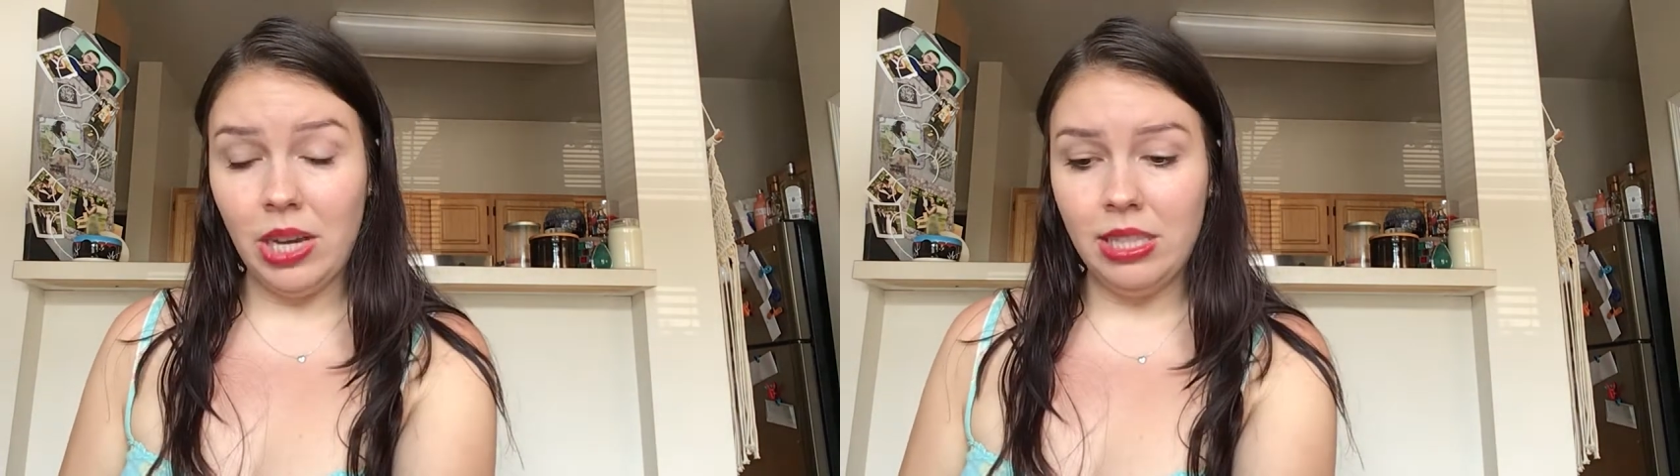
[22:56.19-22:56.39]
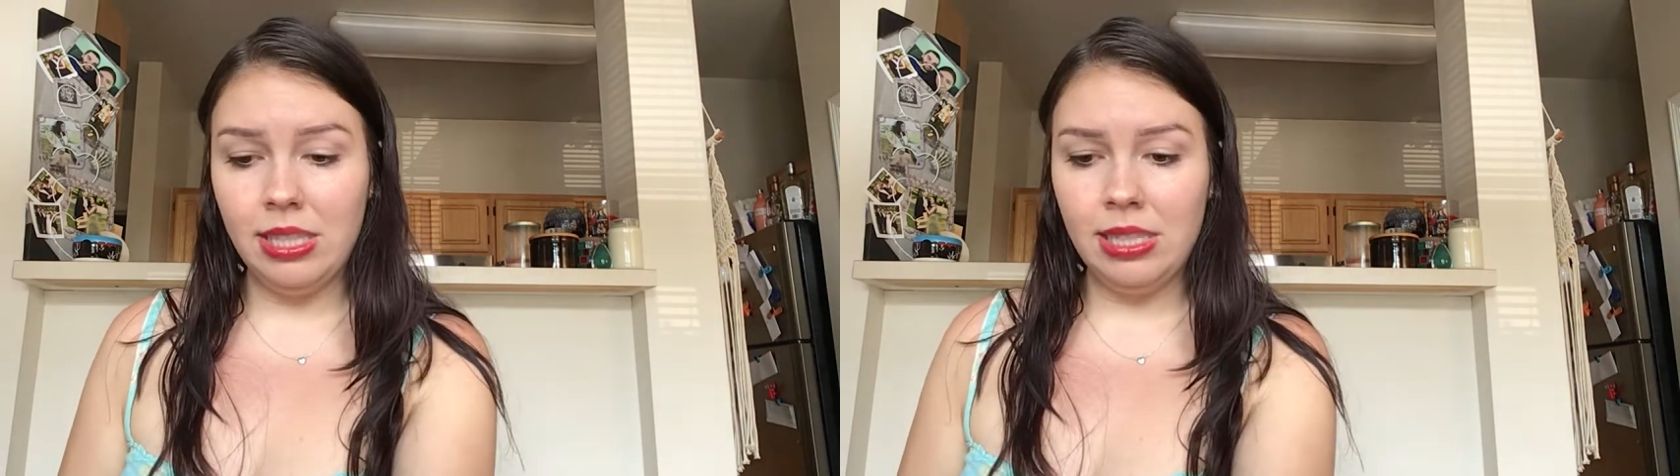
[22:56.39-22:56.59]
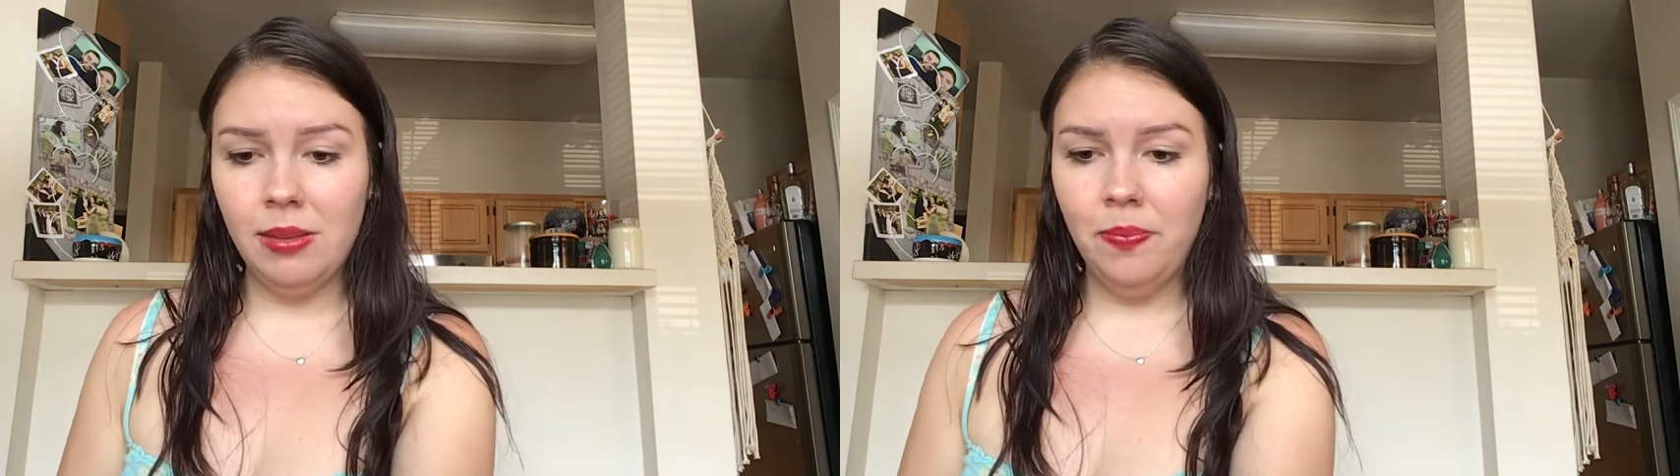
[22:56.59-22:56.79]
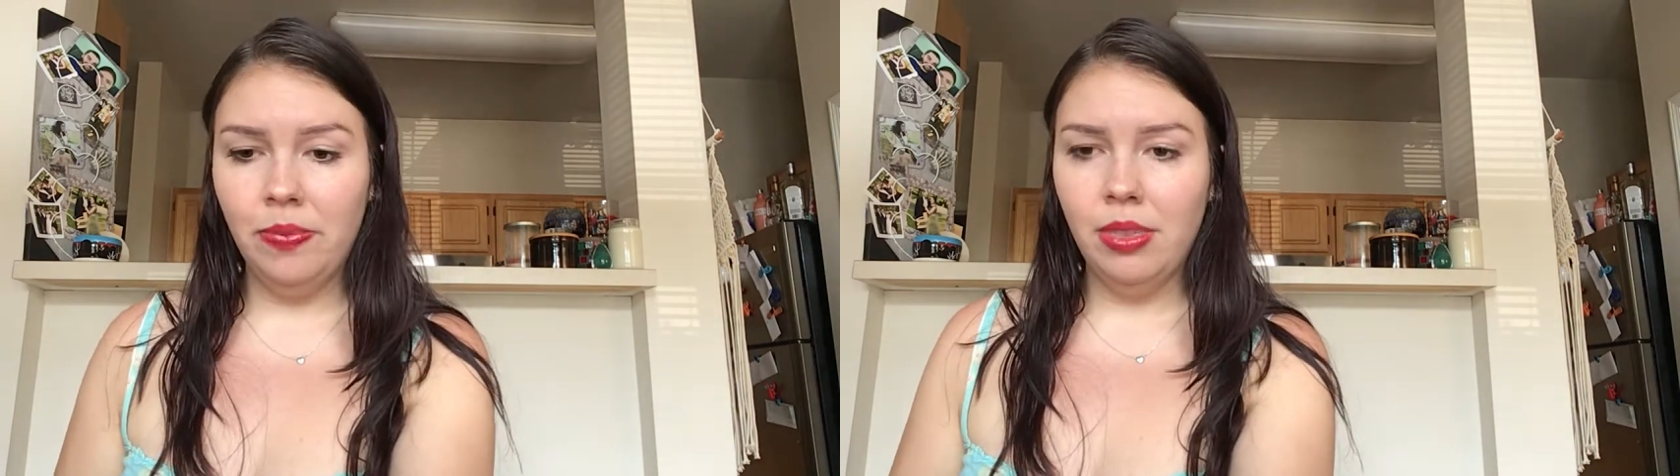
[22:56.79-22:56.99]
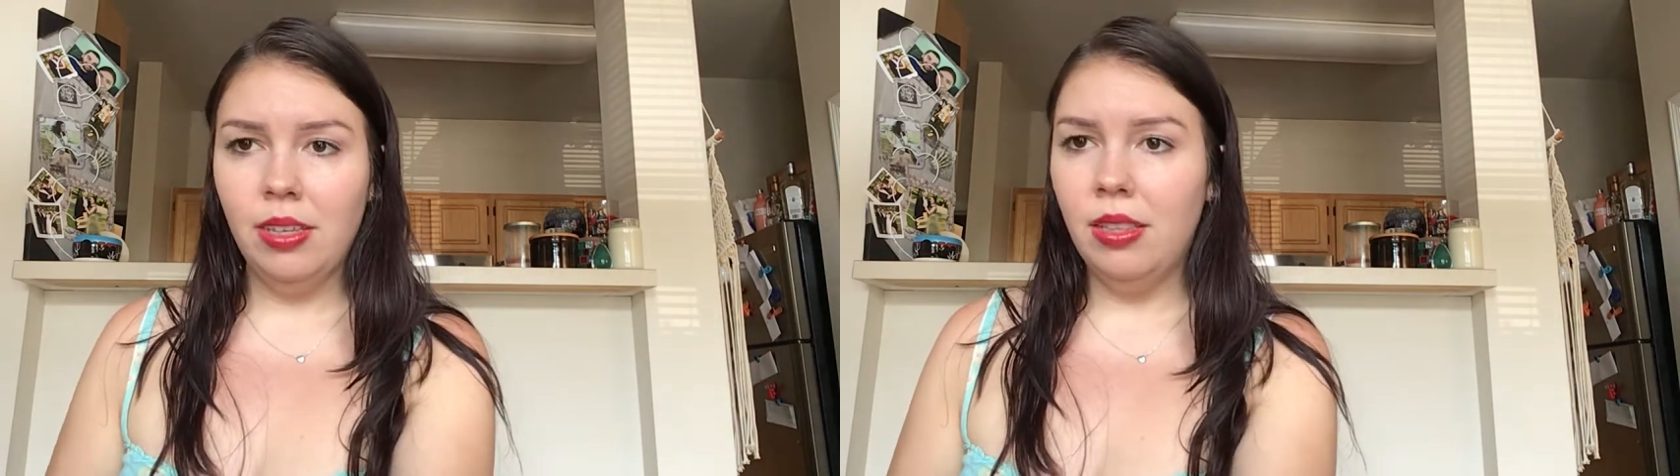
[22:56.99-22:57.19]
It's
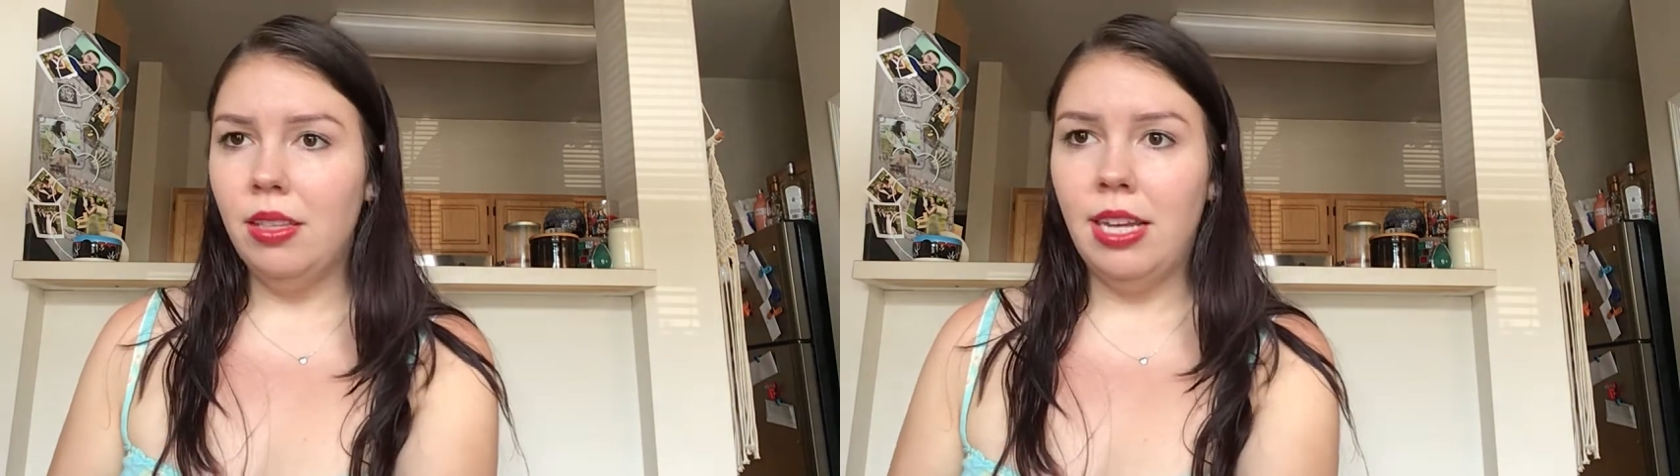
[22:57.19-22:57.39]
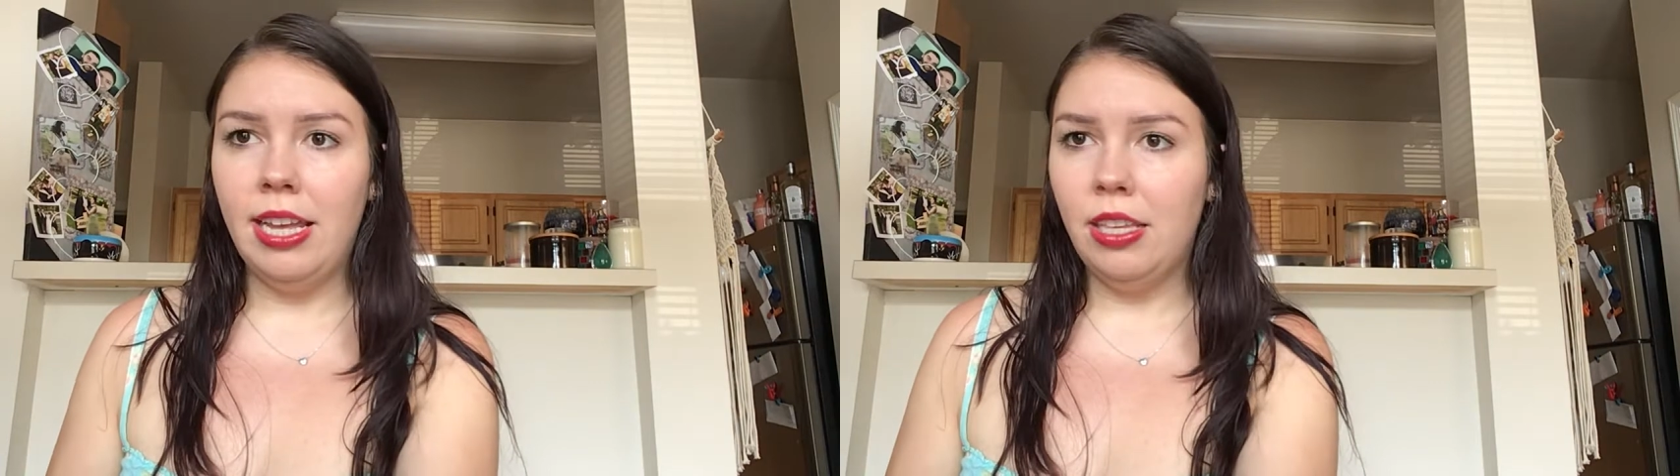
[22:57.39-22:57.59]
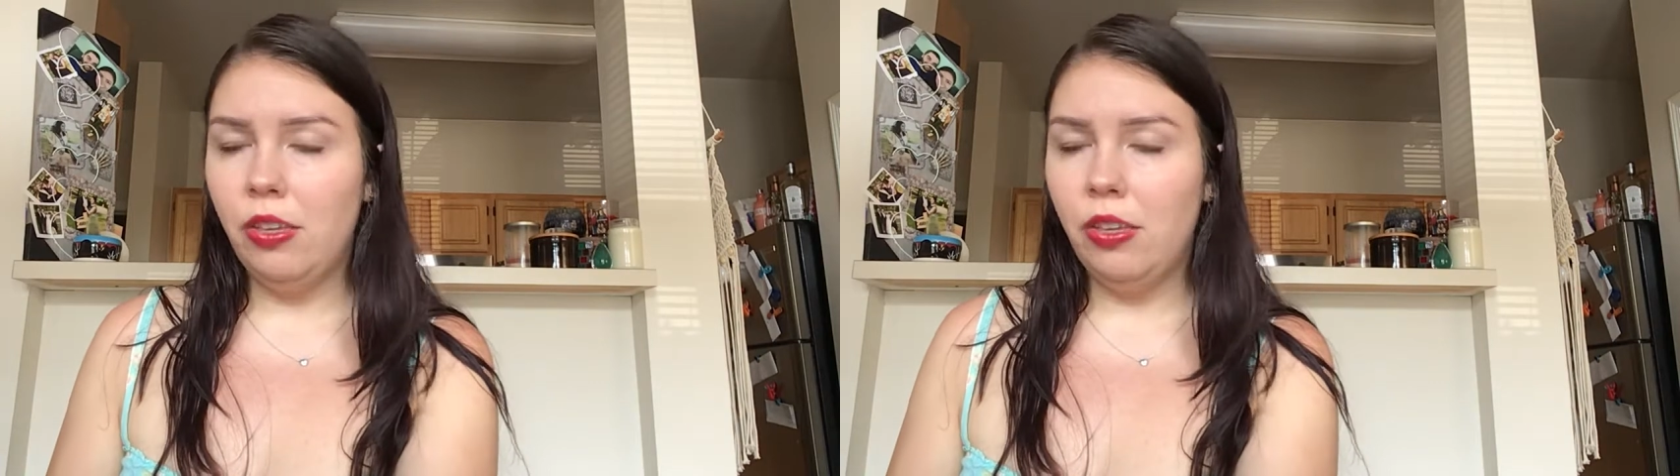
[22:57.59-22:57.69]
like,